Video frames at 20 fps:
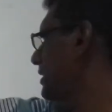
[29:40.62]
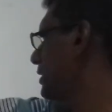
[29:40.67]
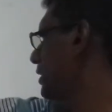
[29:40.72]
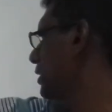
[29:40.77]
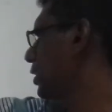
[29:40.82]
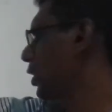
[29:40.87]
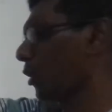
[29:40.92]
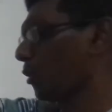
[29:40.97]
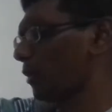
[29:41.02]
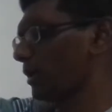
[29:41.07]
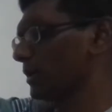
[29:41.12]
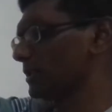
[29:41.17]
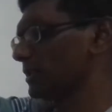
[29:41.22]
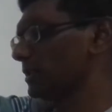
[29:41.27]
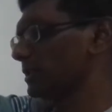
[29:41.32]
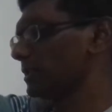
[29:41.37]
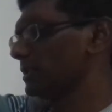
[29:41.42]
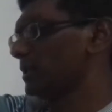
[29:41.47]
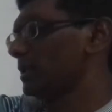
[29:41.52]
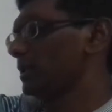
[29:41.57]
and anti-clockwise.
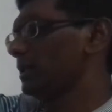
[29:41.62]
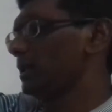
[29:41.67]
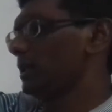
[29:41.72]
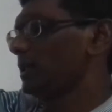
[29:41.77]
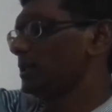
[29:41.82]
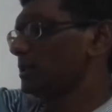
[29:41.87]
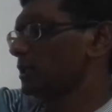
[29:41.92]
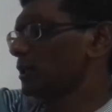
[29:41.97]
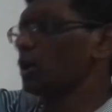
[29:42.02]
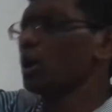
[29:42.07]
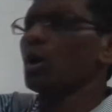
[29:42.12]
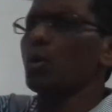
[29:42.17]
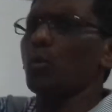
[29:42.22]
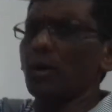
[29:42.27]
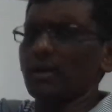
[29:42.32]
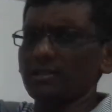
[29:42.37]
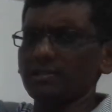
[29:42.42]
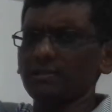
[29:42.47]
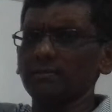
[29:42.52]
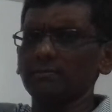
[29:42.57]
Is a
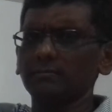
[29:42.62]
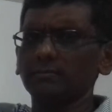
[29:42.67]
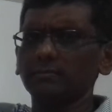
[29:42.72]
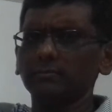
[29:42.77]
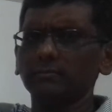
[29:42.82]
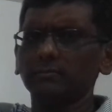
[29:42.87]
clockwise.